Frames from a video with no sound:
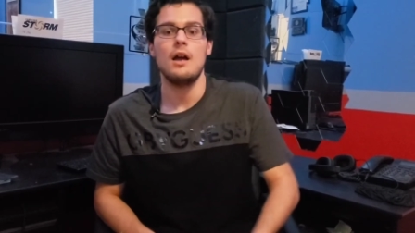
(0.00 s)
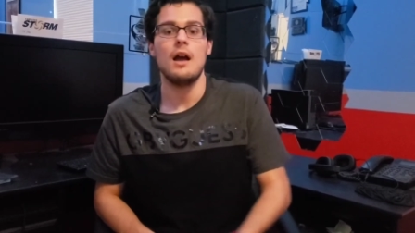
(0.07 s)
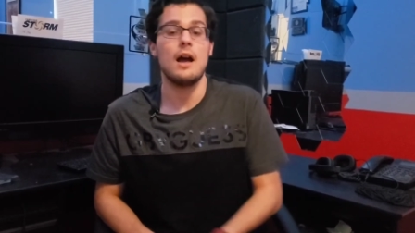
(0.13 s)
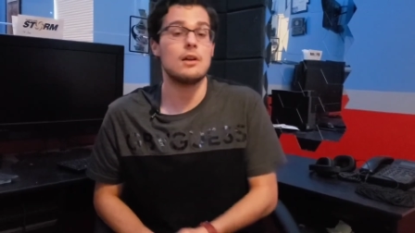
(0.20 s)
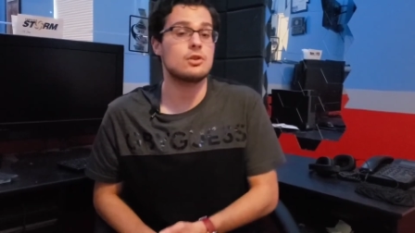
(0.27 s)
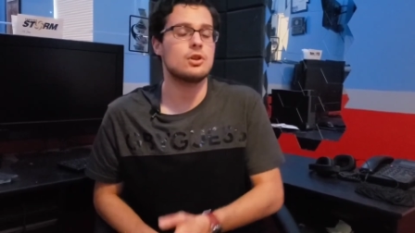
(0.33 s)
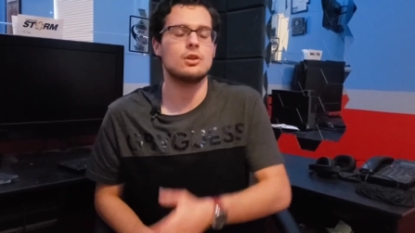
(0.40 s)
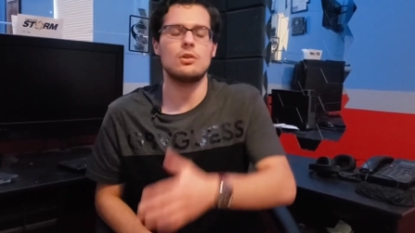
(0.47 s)

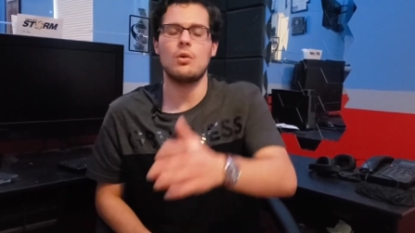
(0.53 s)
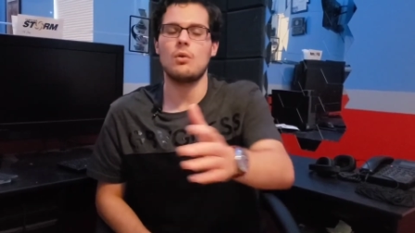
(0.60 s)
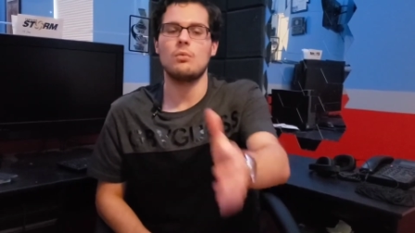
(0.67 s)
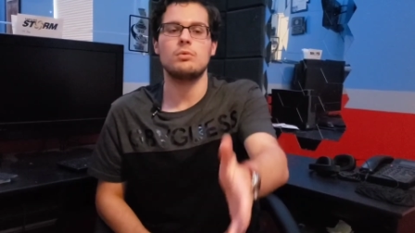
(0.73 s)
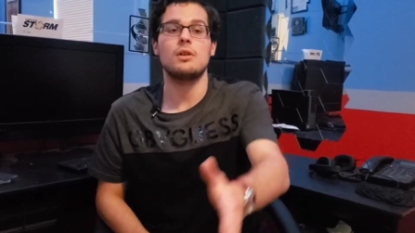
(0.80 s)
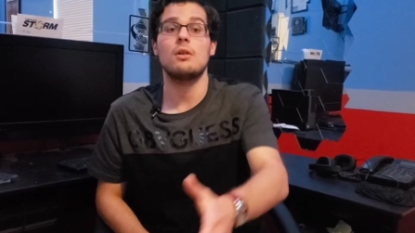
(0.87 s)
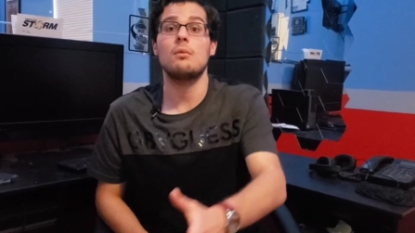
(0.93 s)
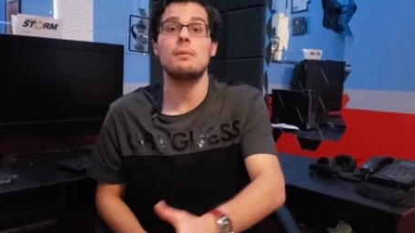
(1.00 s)
How's good? Or,
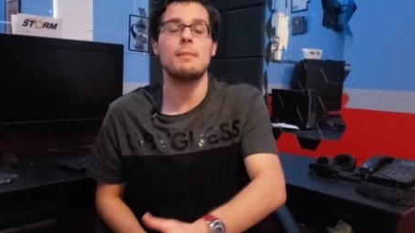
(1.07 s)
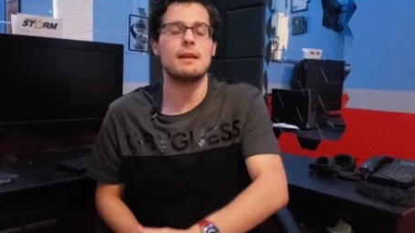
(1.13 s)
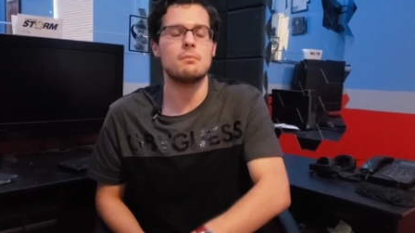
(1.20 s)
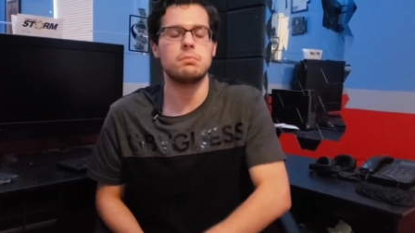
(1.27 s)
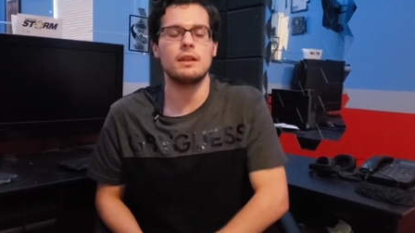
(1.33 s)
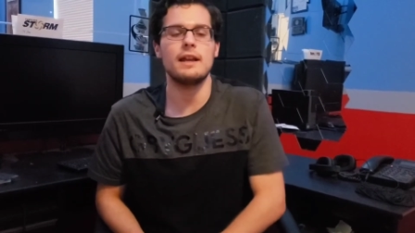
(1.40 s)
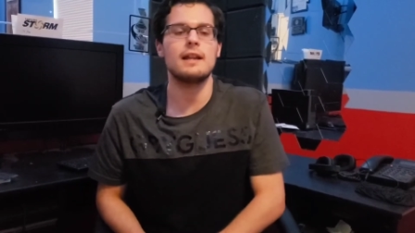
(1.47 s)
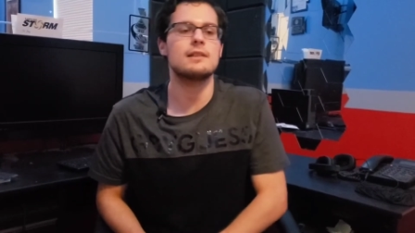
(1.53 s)
you know, we're making
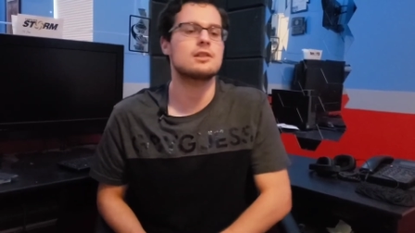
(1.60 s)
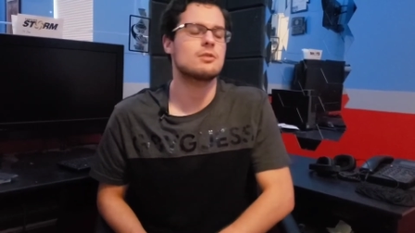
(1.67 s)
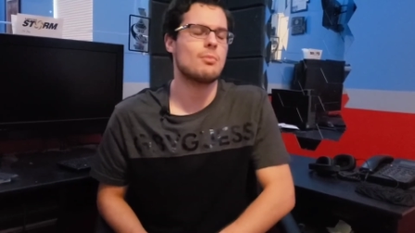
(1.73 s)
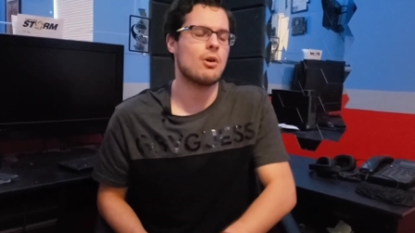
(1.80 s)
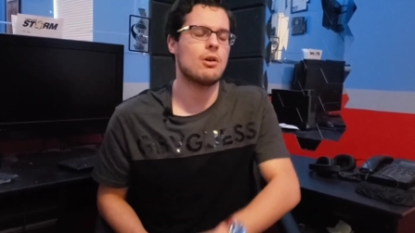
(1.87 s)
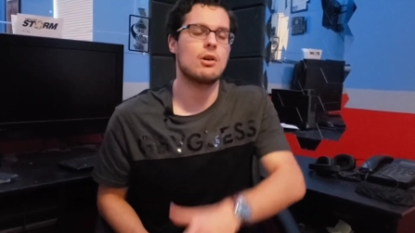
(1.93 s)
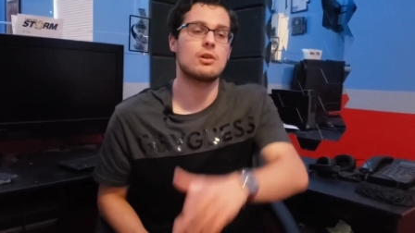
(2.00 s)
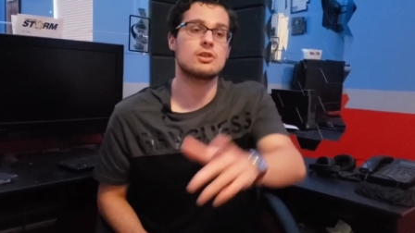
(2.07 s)
plans
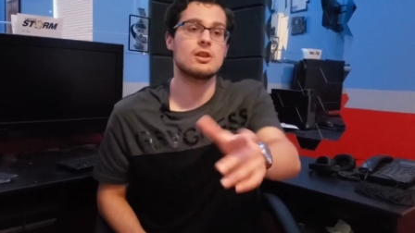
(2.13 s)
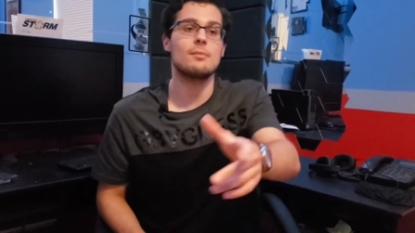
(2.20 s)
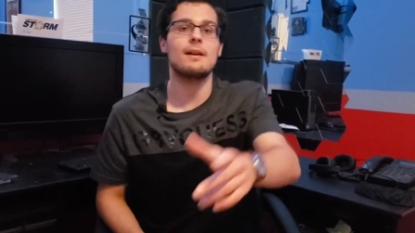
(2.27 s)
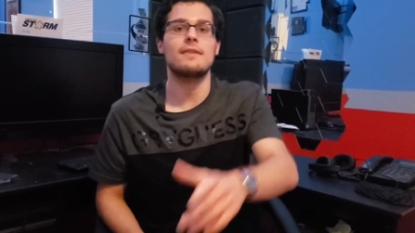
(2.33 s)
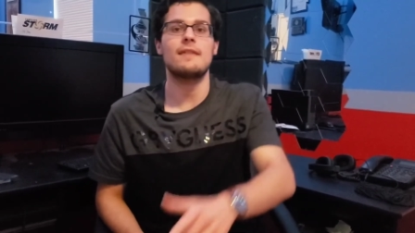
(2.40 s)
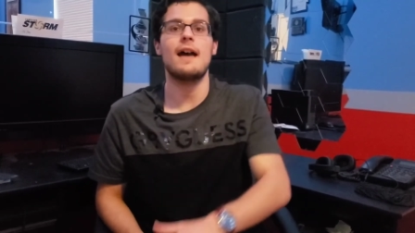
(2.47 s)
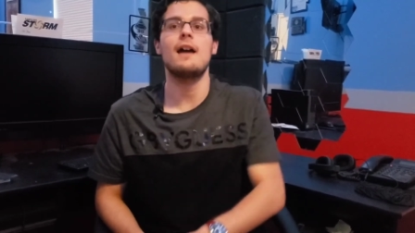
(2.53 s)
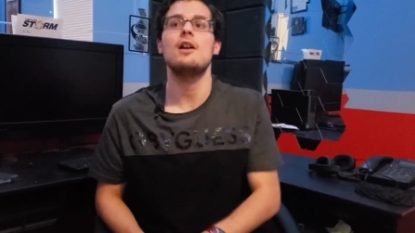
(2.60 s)
tomorrow or something
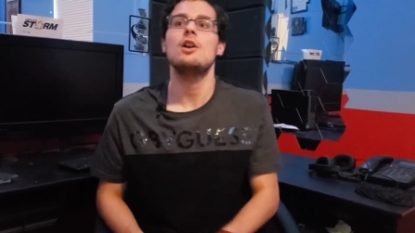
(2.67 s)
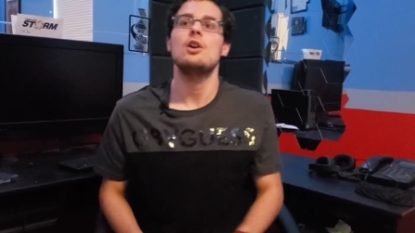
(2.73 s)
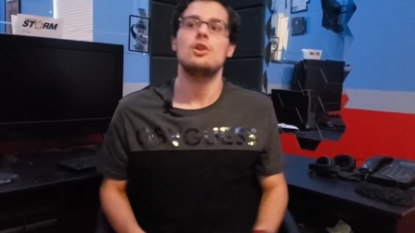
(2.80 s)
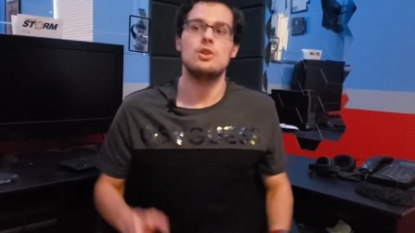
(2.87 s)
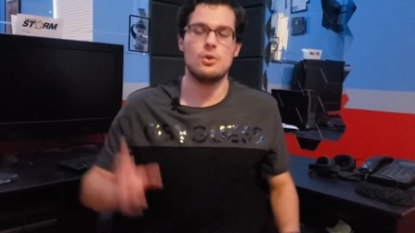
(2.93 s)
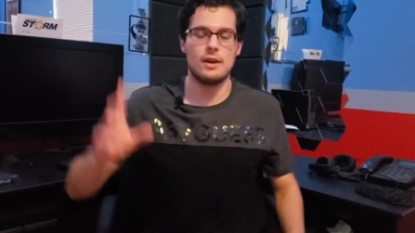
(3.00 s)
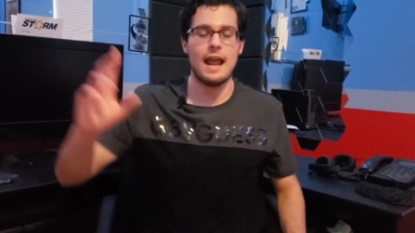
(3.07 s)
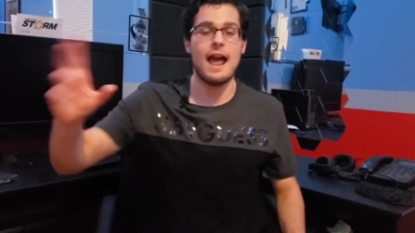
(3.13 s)
like that.
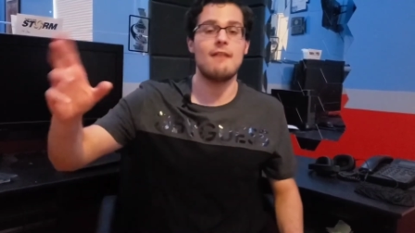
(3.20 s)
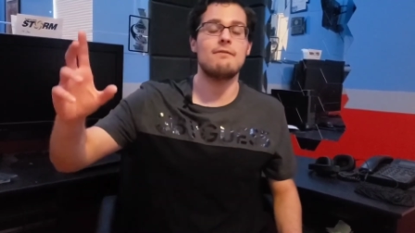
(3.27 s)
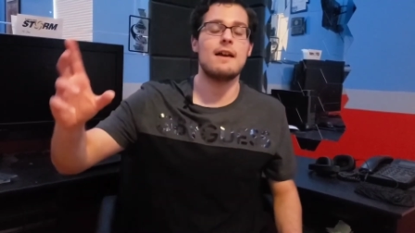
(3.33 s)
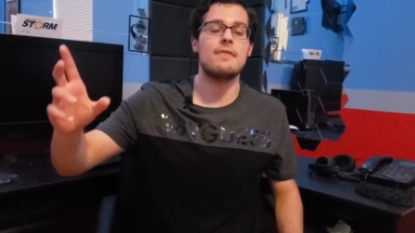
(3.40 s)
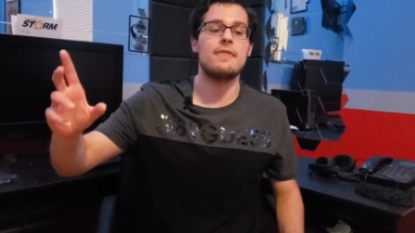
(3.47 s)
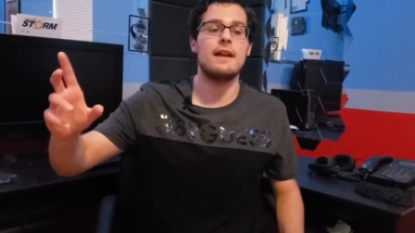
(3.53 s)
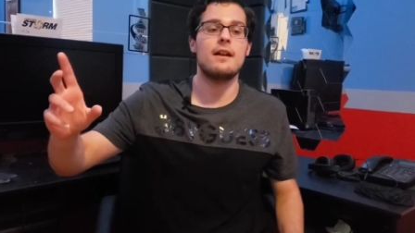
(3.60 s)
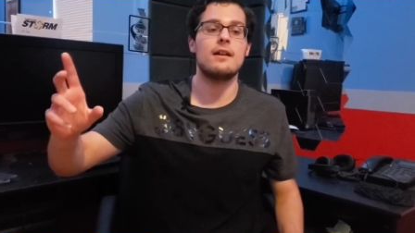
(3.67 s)
You could have
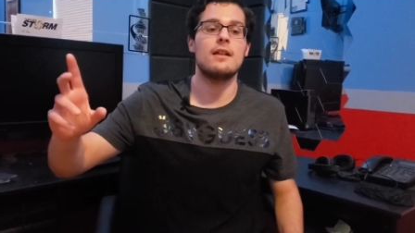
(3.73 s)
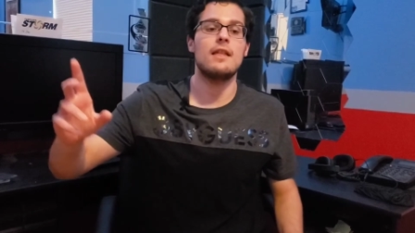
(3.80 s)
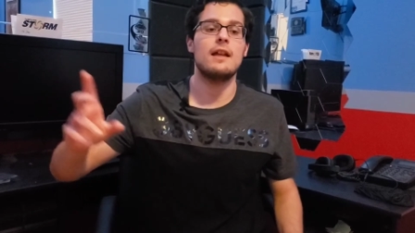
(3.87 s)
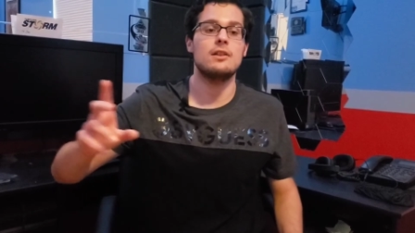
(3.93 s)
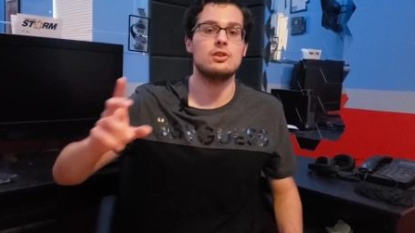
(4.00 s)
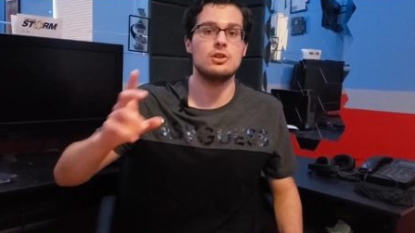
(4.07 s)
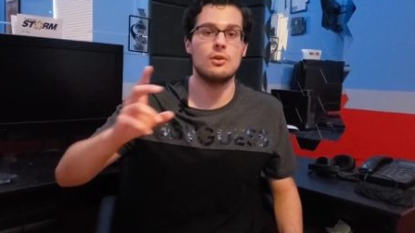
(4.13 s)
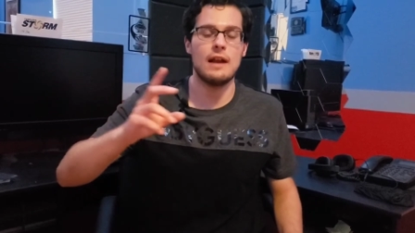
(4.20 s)
that there, and,
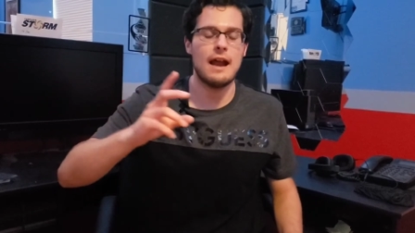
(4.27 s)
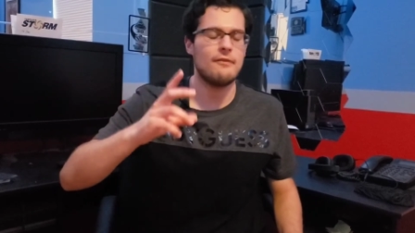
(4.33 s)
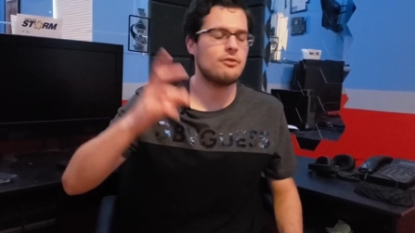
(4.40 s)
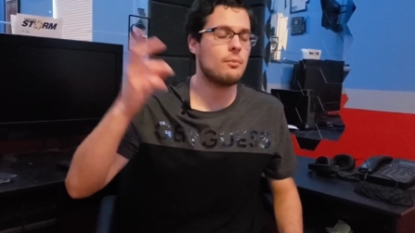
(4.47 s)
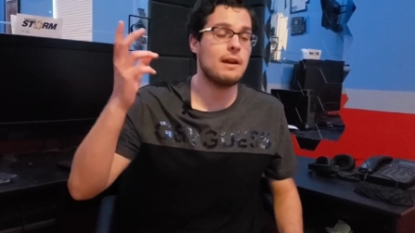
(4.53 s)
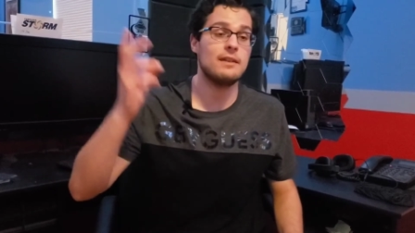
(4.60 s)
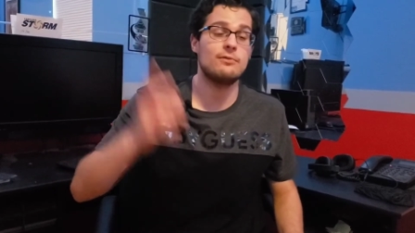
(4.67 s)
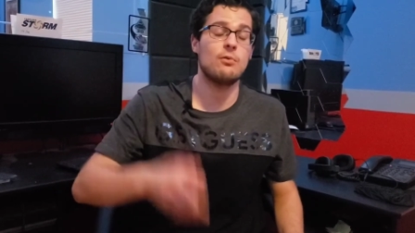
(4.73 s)
and you don't have
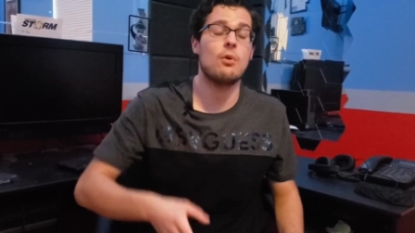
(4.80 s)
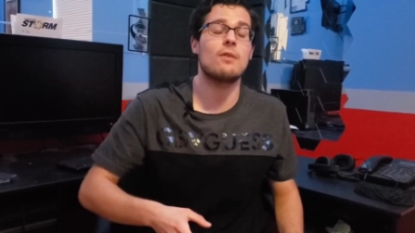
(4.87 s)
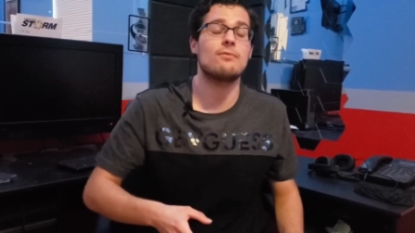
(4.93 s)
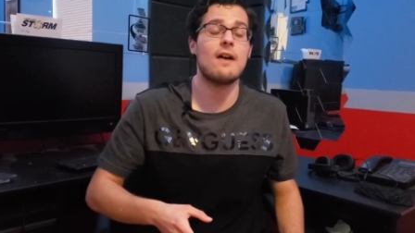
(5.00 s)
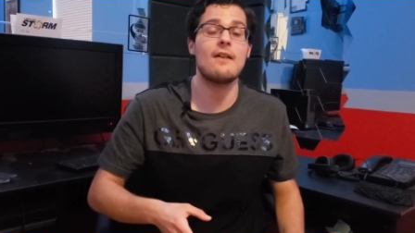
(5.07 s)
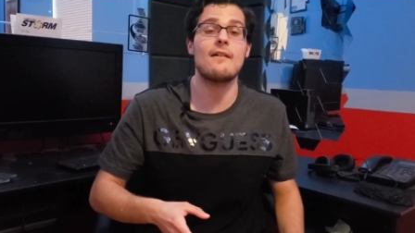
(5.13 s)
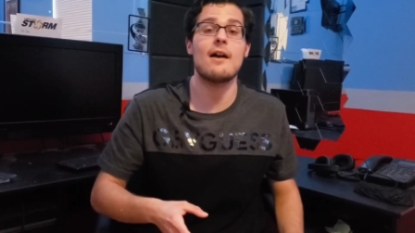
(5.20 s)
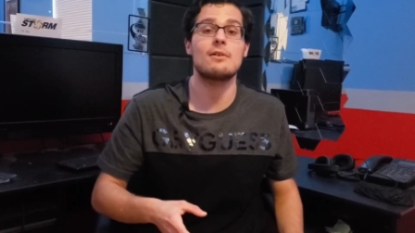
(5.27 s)
to wait four or
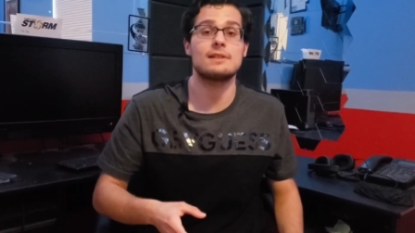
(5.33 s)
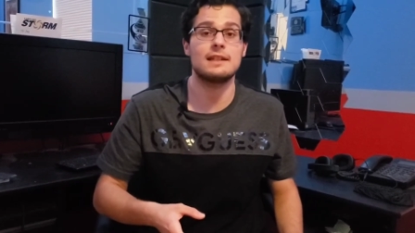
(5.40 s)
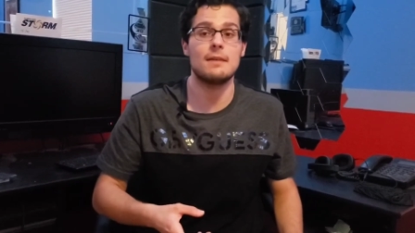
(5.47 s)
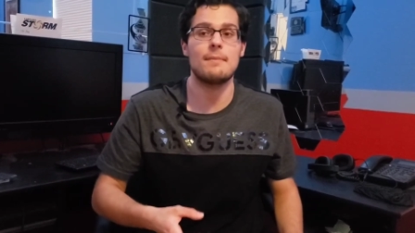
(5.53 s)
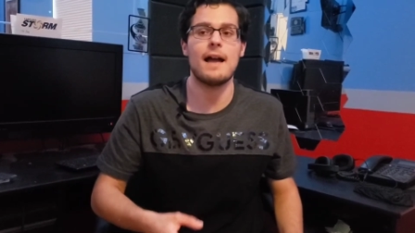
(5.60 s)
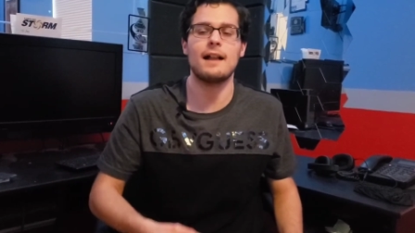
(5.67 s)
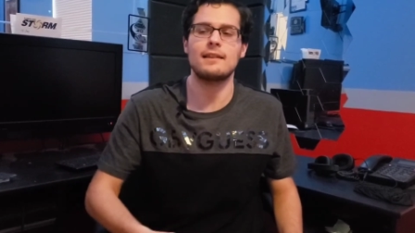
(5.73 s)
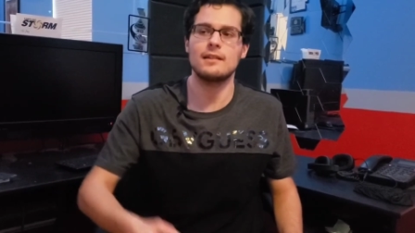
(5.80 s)
five hours to
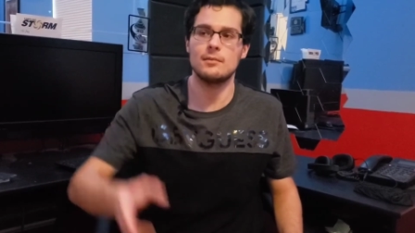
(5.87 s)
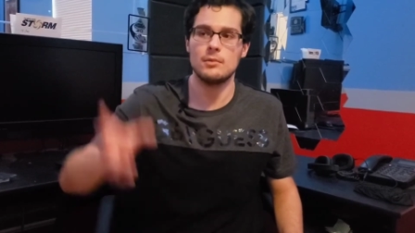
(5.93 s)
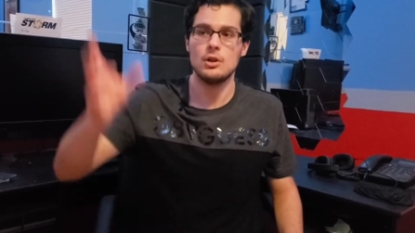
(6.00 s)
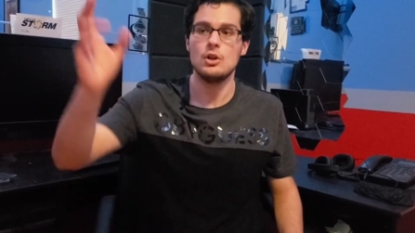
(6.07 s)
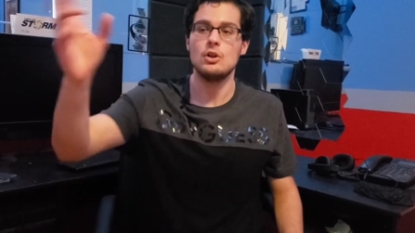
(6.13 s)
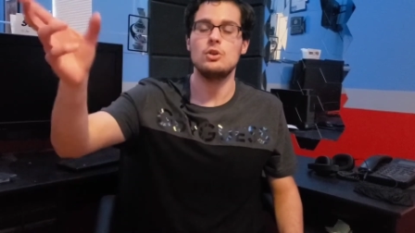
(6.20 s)
get back to them.